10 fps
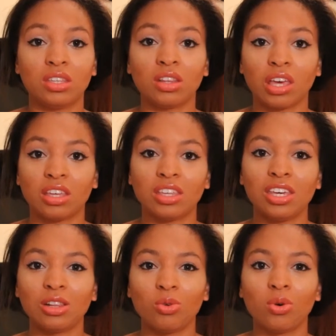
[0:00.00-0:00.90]
like
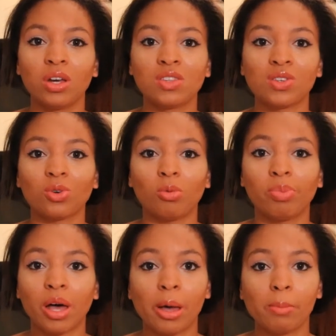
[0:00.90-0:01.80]
keloids, little
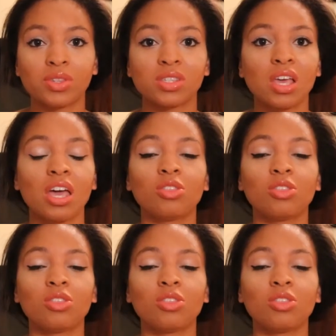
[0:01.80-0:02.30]
bumps,